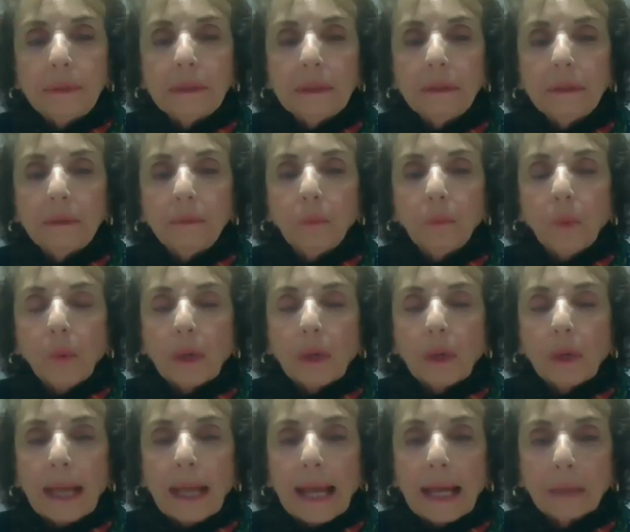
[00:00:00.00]
did
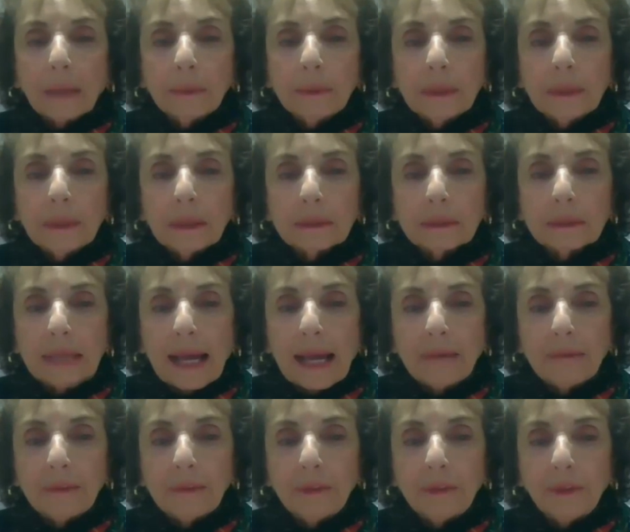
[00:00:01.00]
walk Aqueduct
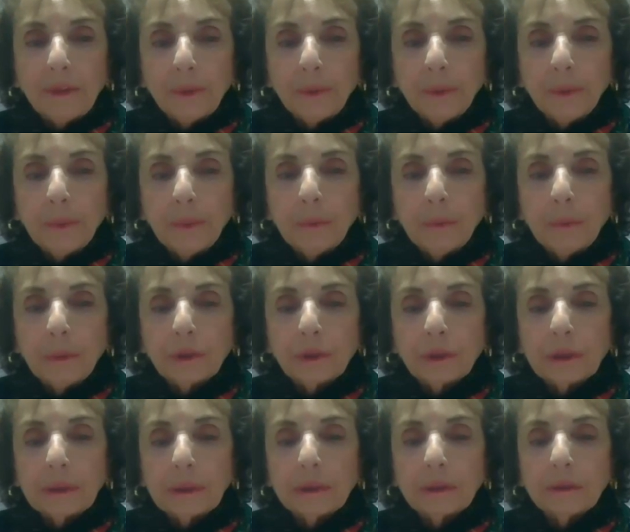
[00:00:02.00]
Avenue,
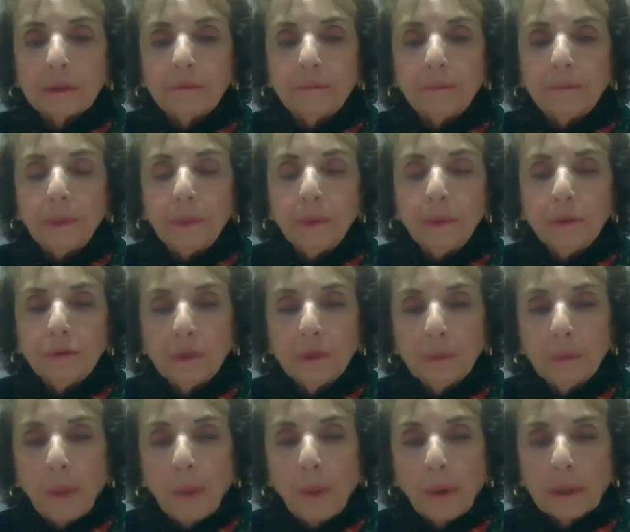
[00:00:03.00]
which is a
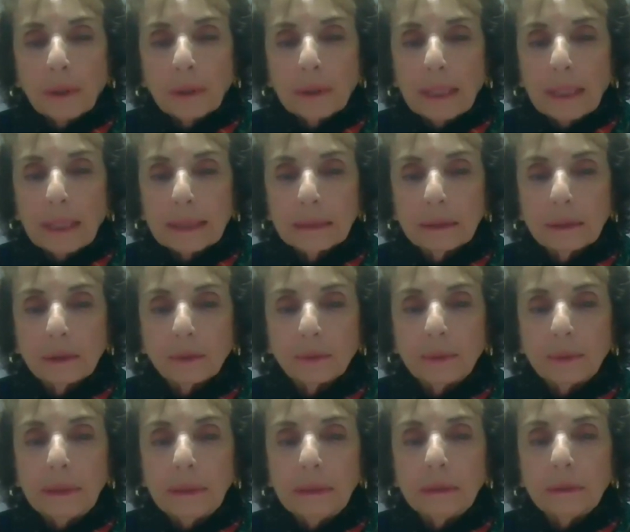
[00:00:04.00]
beautiful park like
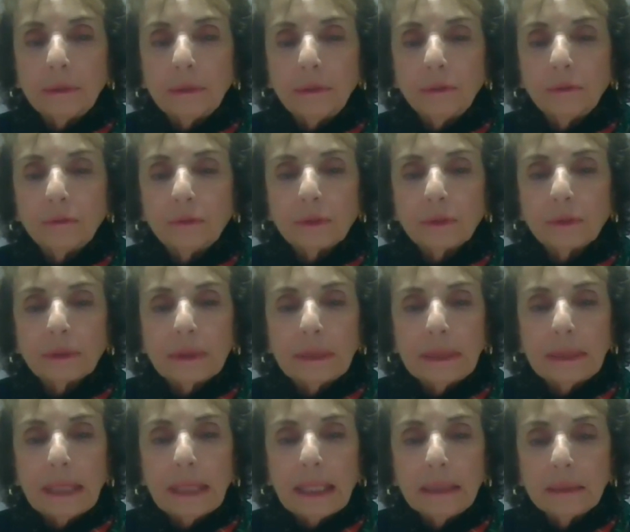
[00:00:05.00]
street in
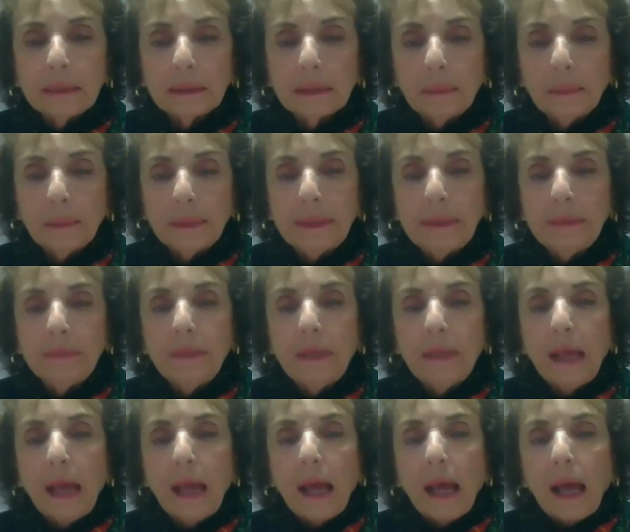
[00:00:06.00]
University Heights, I believe,
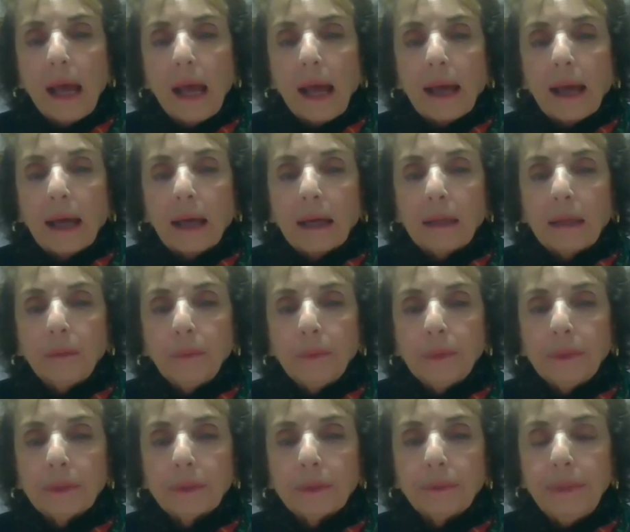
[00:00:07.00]
uh,
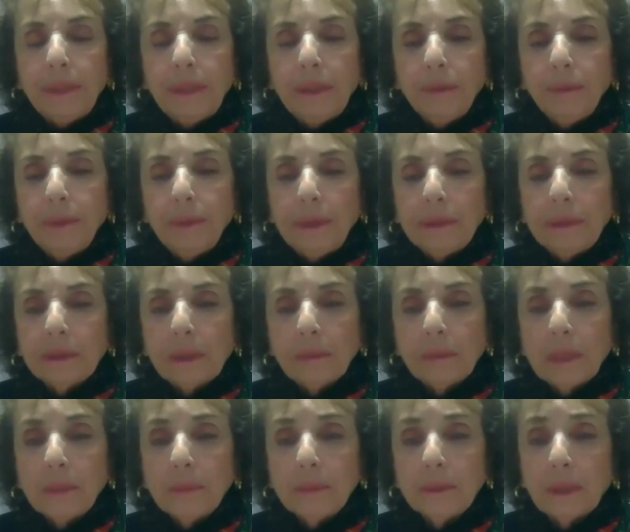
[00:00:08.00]
with greenery
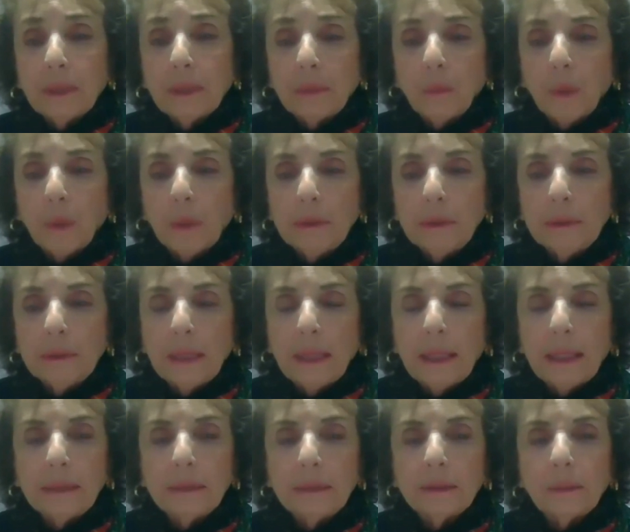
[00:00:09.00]
sometimes on one
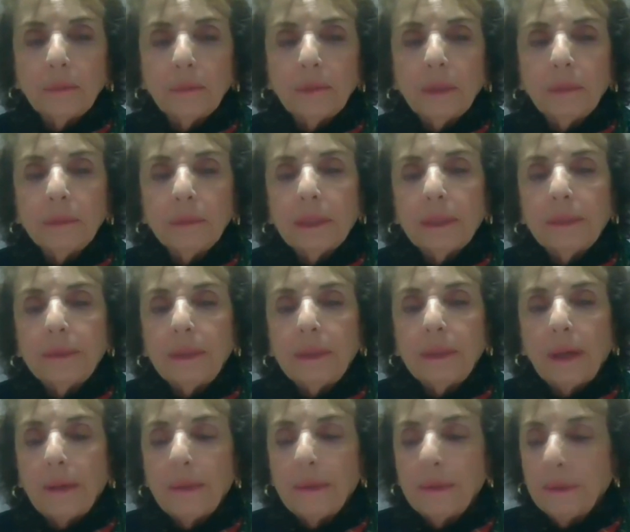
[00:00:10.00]
side, sometimes on
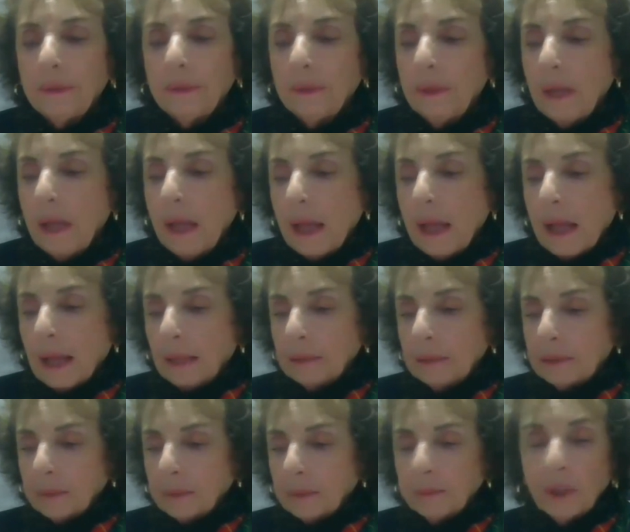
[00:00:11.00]
the other,
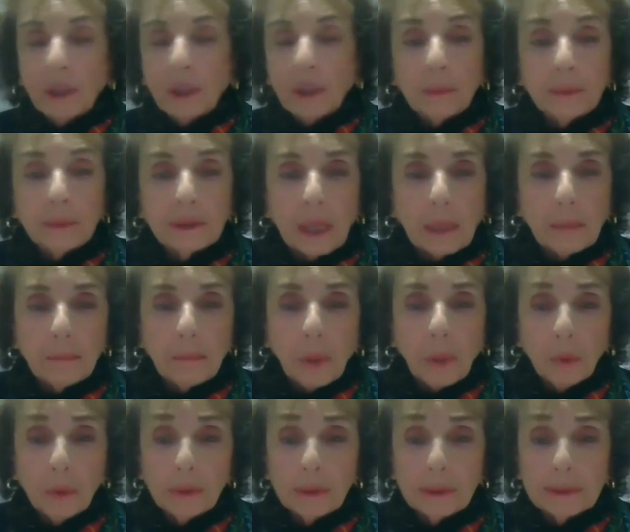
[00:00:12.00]
and sometimes on
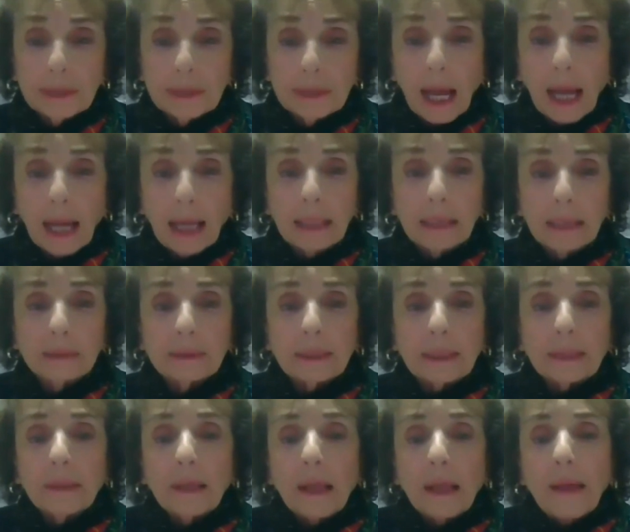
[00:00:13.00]
both sides.
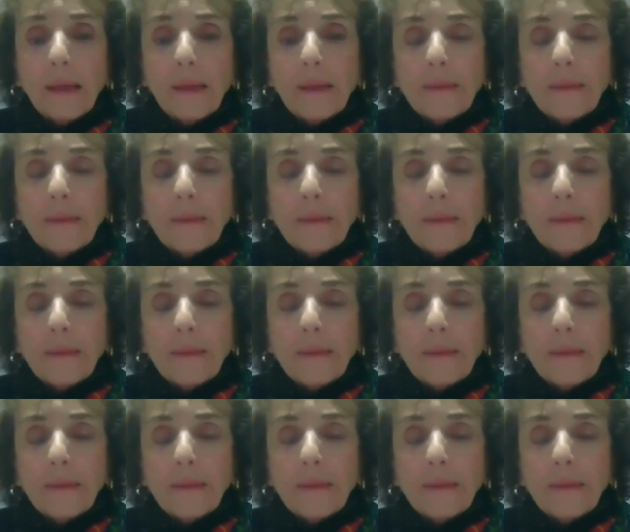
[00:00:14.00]
And